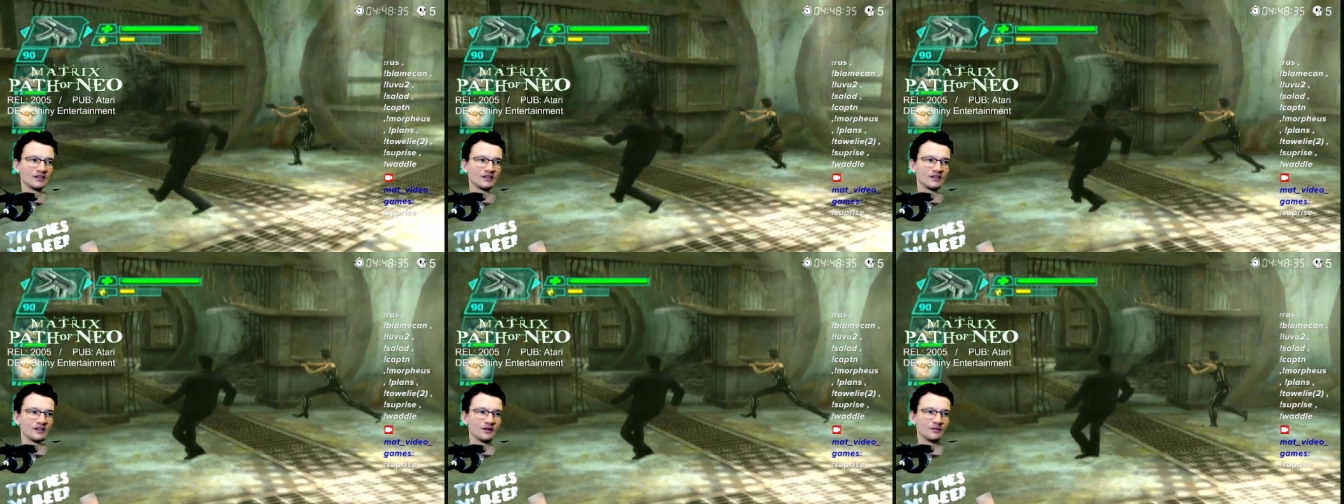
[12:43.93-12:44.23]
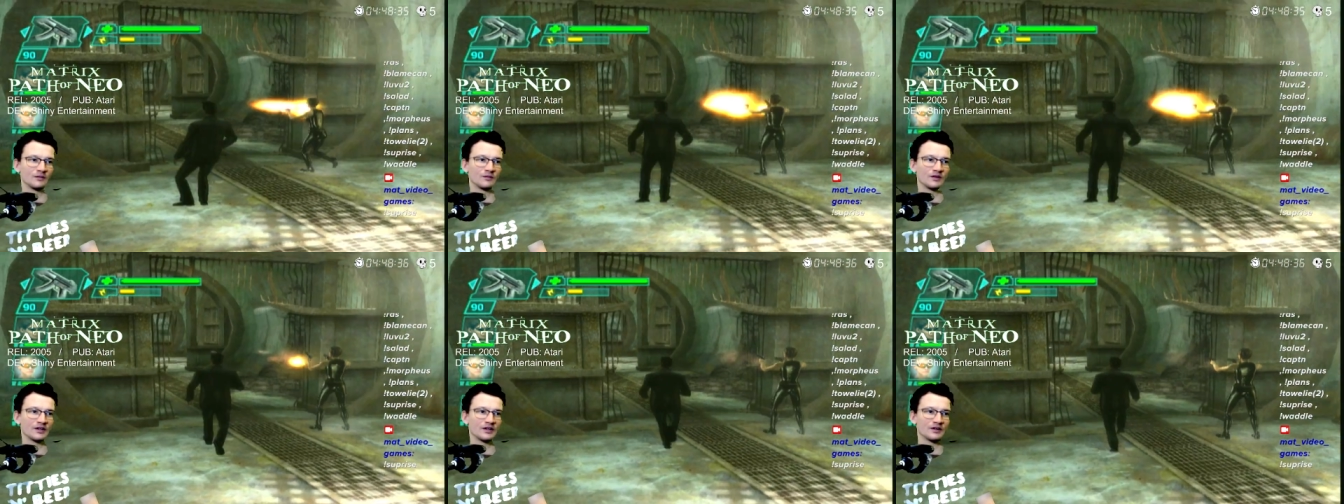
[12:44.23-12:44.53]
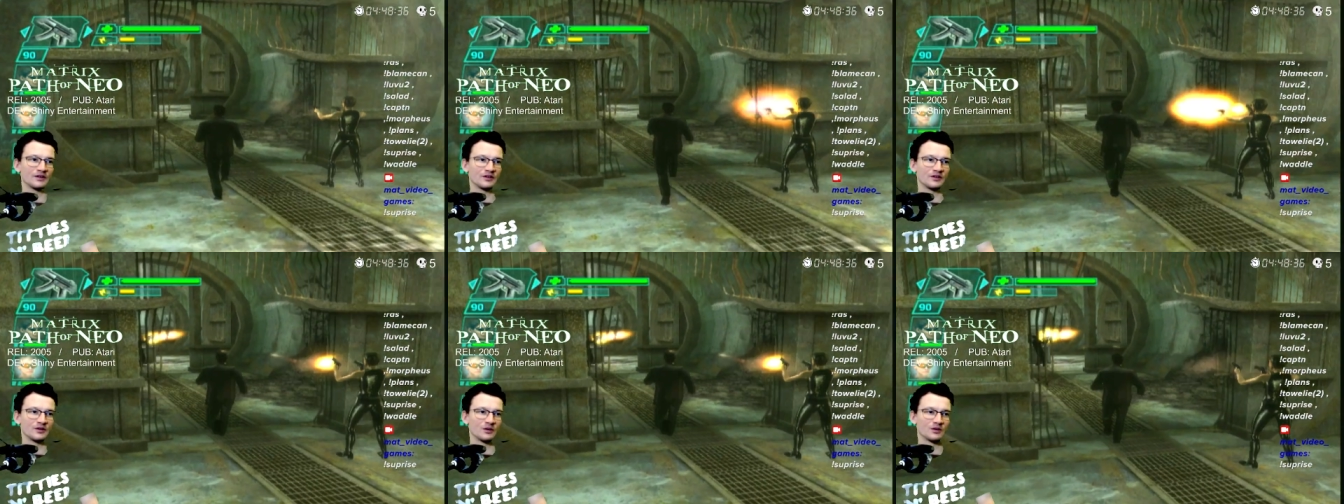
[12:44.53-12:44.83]
Oh, there,
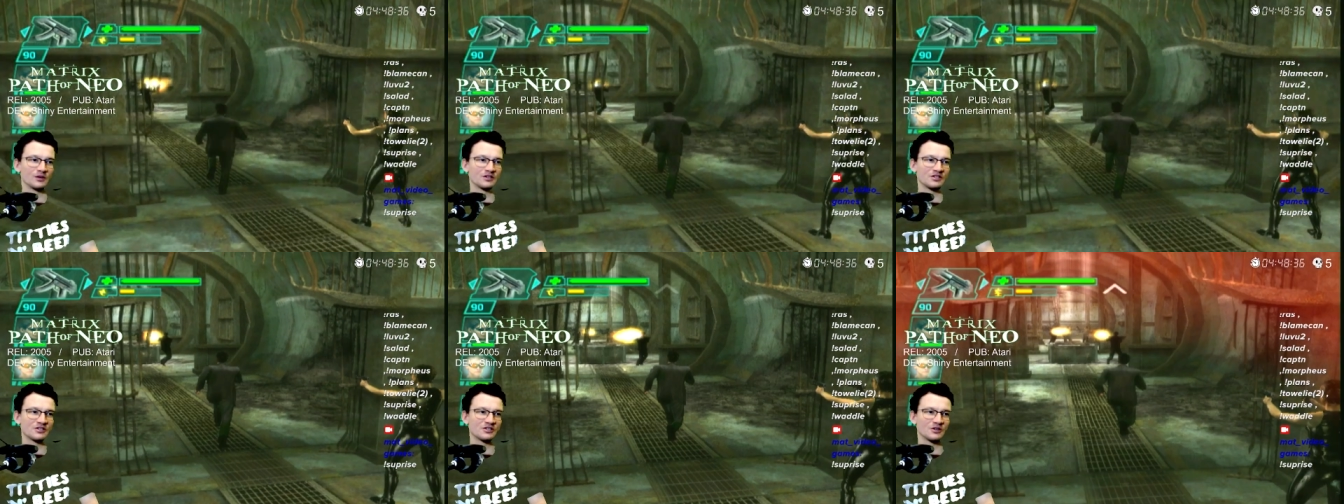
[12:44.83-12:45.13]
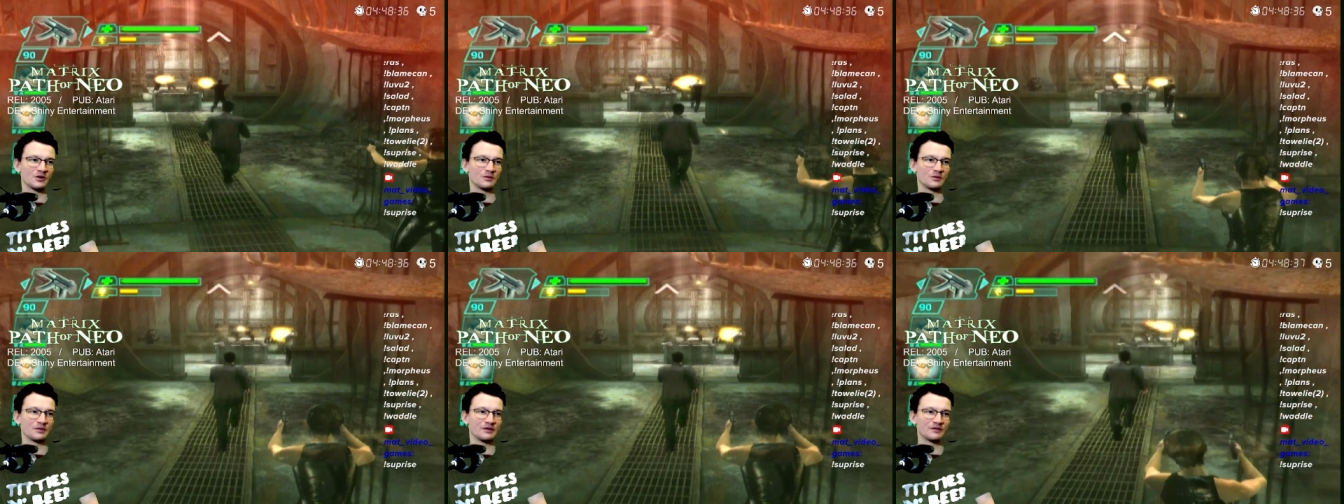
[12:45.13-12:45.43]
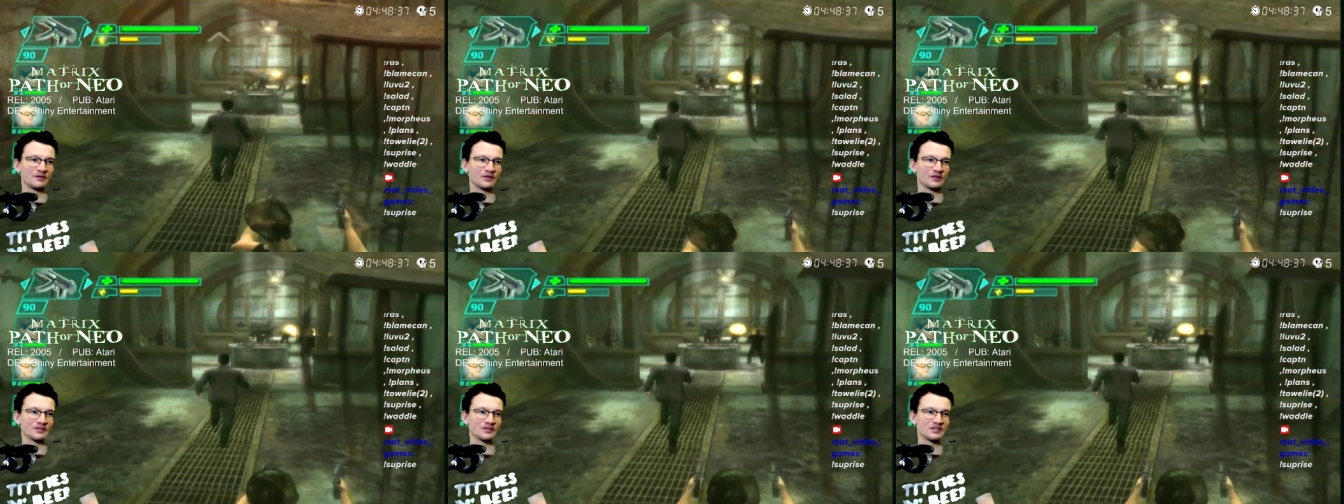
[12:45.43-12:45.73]
the door just opened
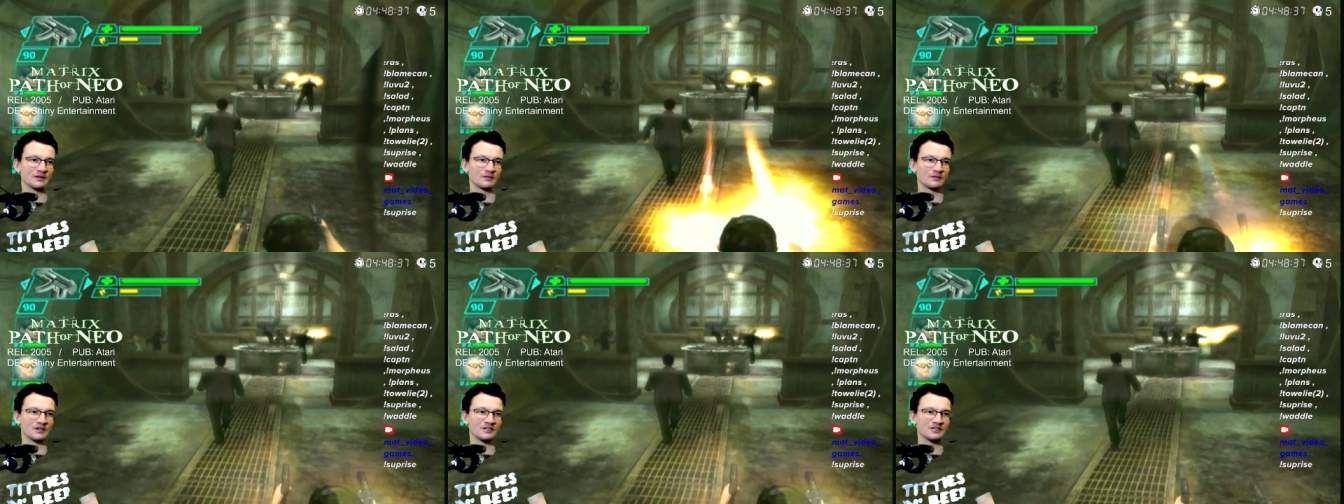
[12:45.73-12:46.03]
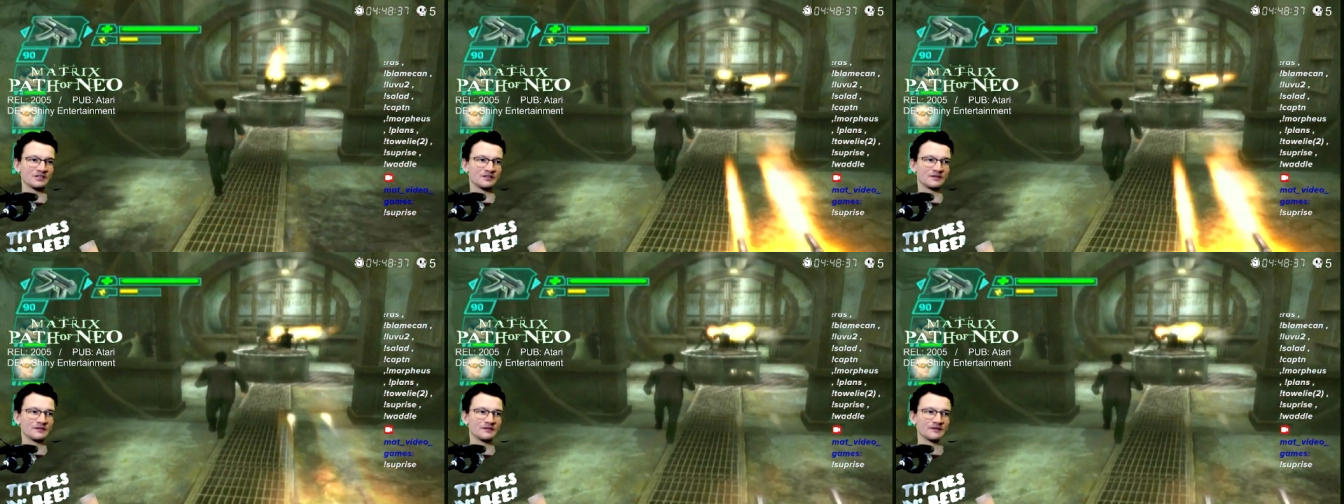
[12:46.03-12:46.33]
for some reason.